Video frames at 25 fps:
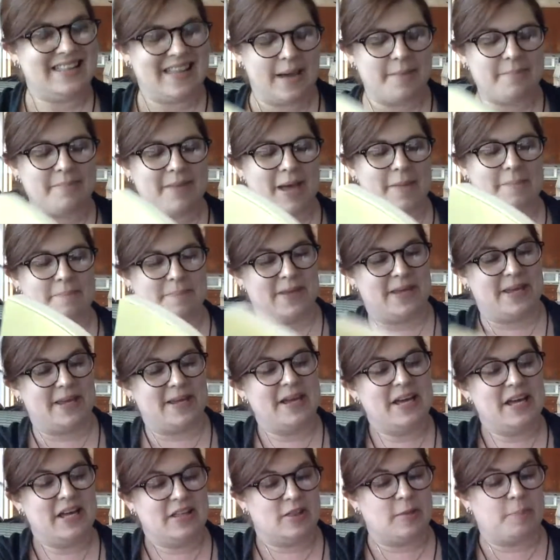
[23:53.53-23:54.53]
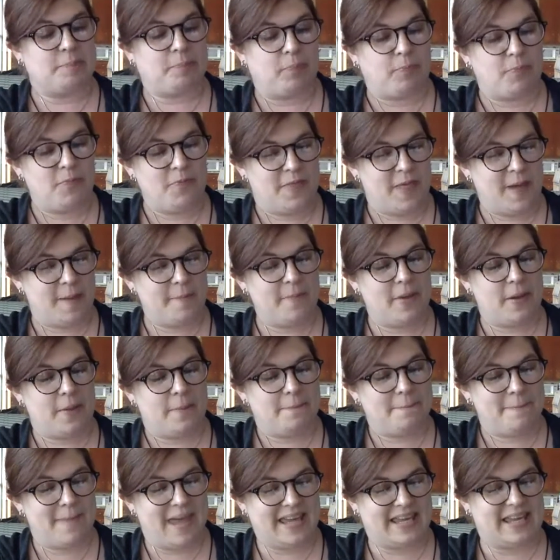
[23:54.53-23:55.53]
That might be them
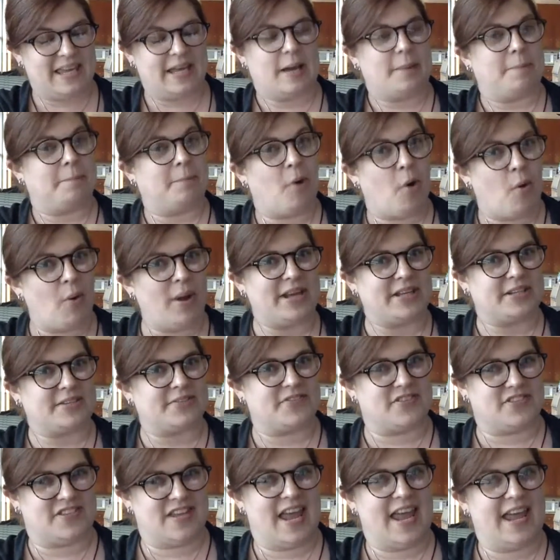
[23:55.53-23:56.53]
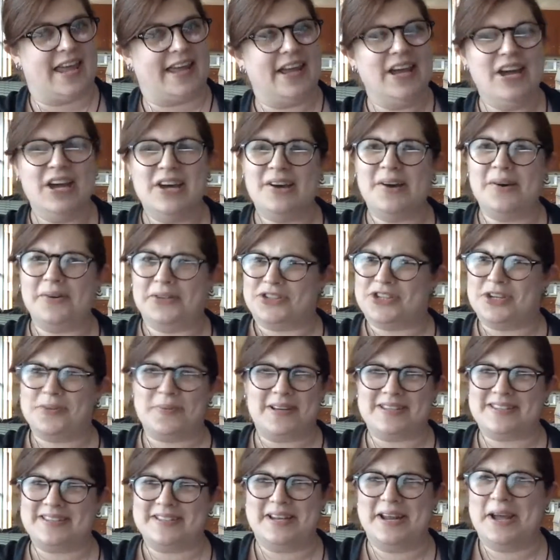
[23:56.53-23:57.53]
making a point of saying, oh, she
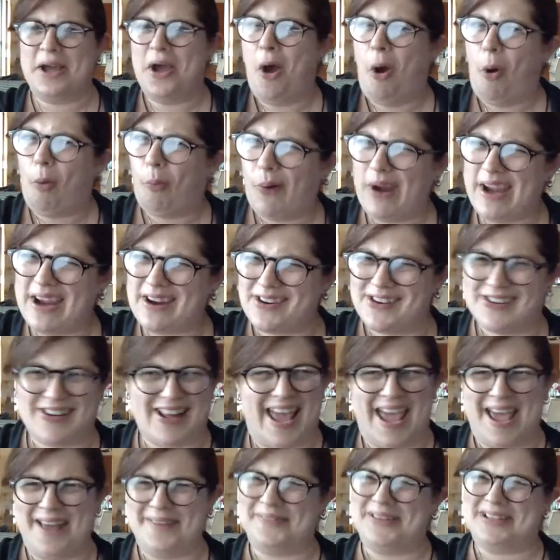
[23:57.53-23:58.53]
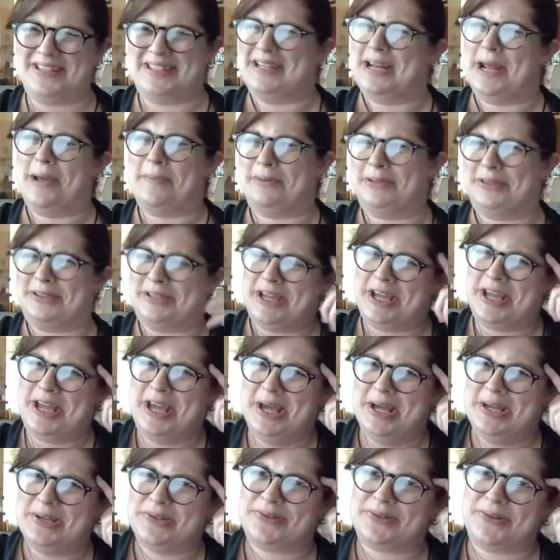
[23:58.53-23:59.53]
wasn't weird. Anne wasn't able to
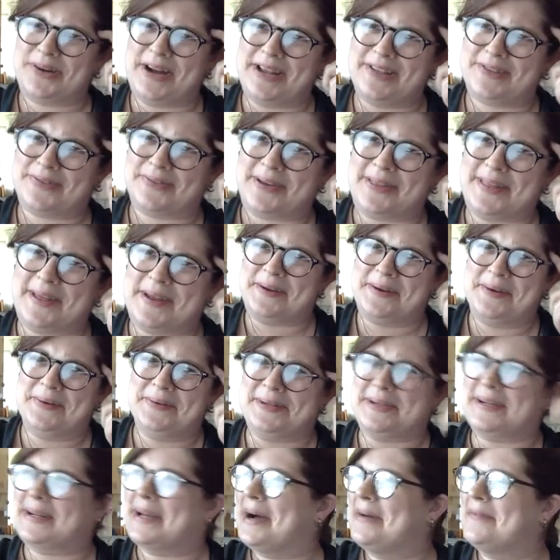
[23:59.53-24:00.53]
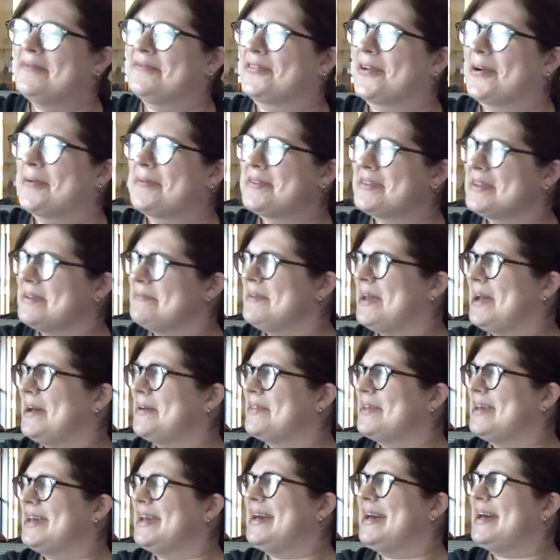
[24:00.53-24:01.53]
trace where note had come from. Somehow
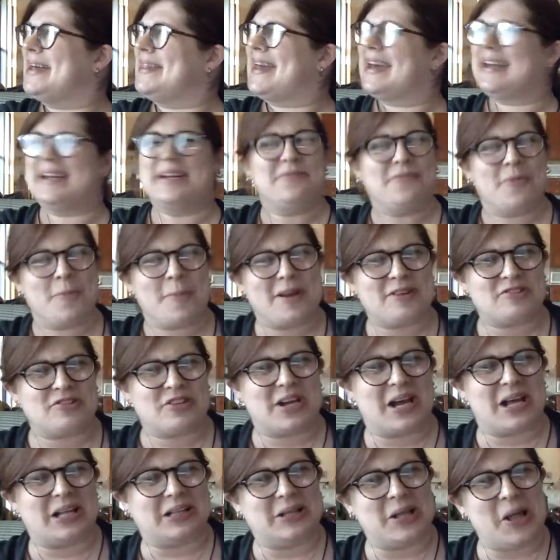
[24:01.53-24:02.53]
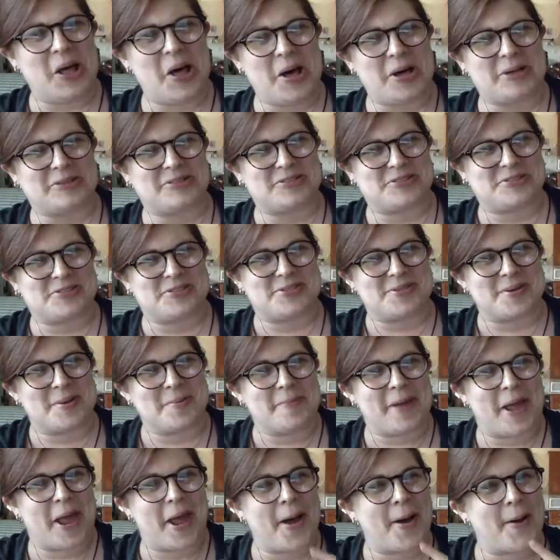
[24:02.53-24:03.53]
that information got lost
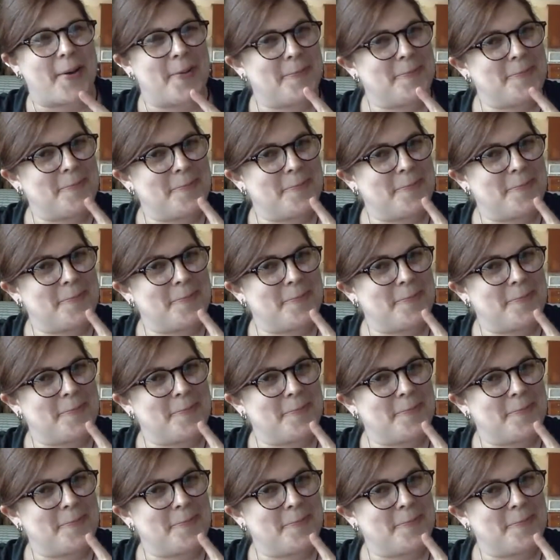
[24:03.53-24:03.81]
somehow.